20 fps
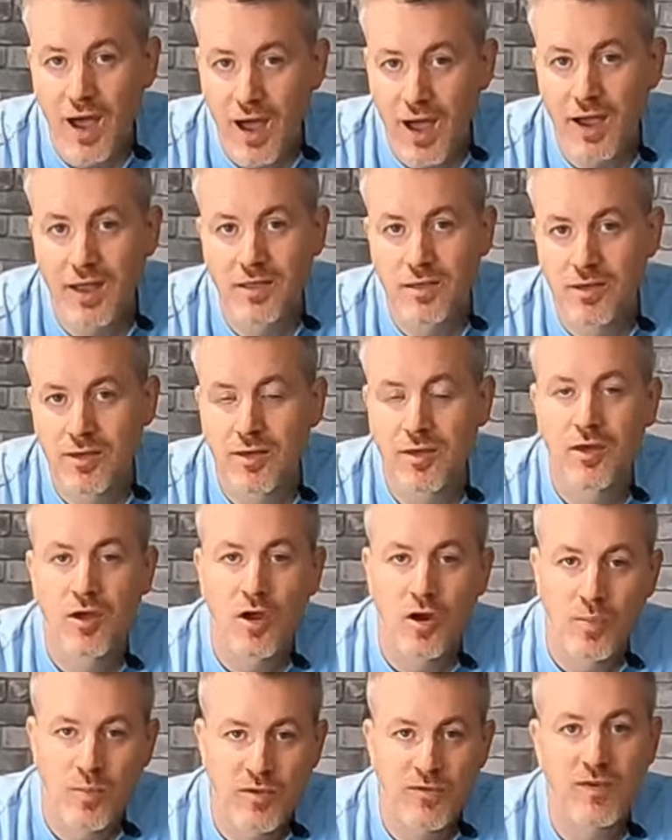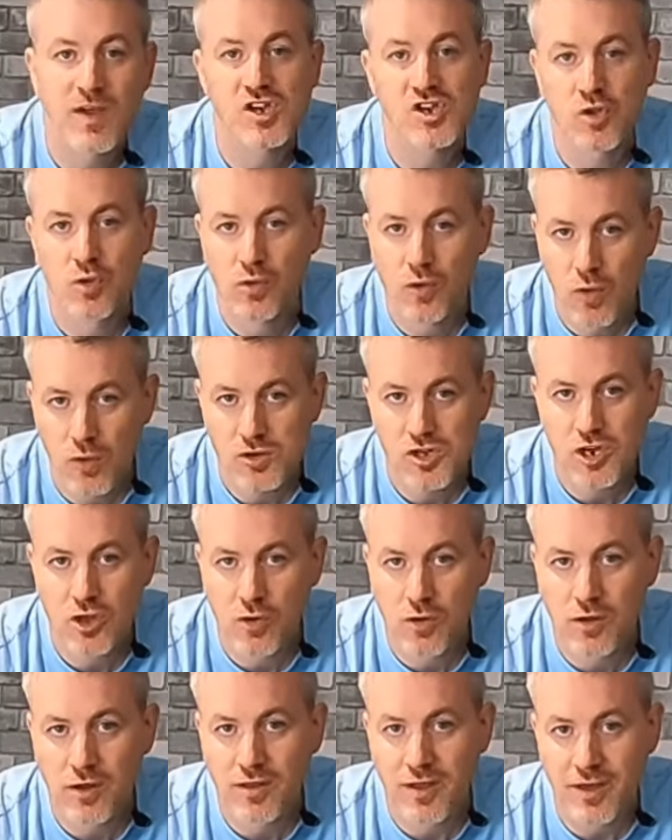And our professional coaching
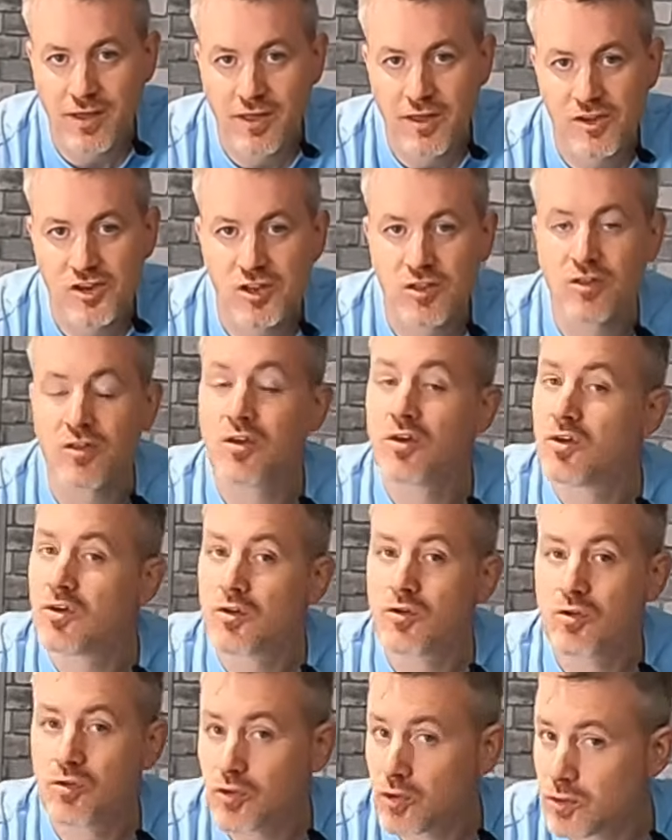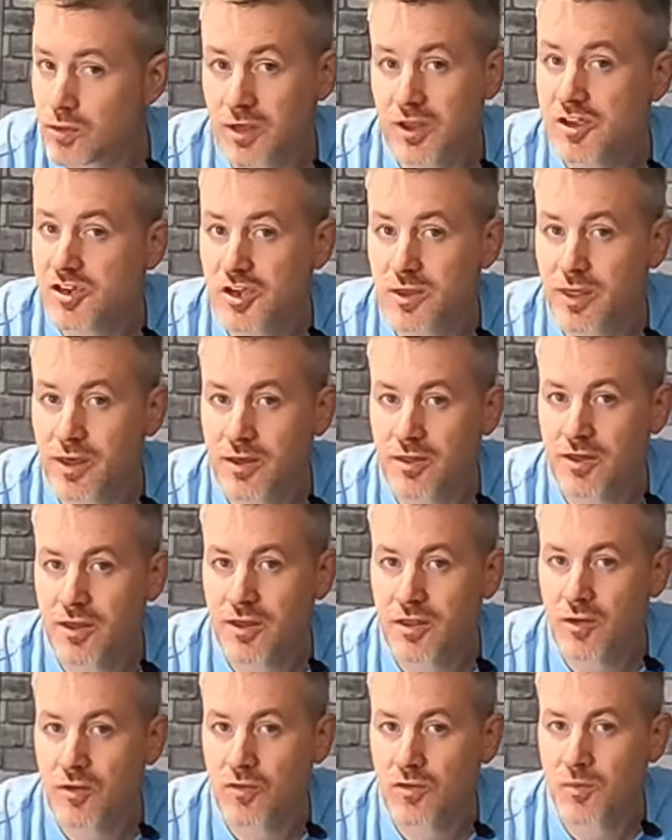organisations don't teach things
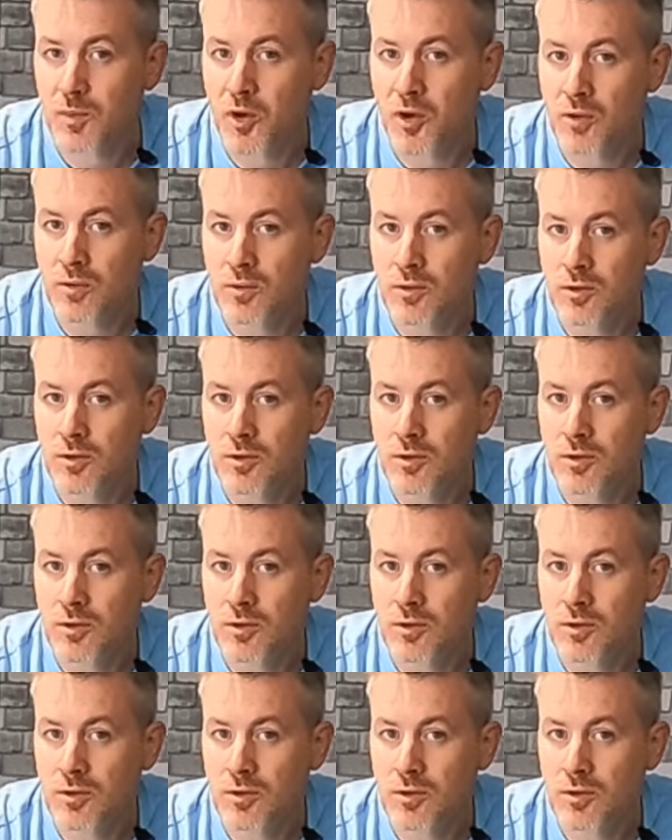like the ghost ball.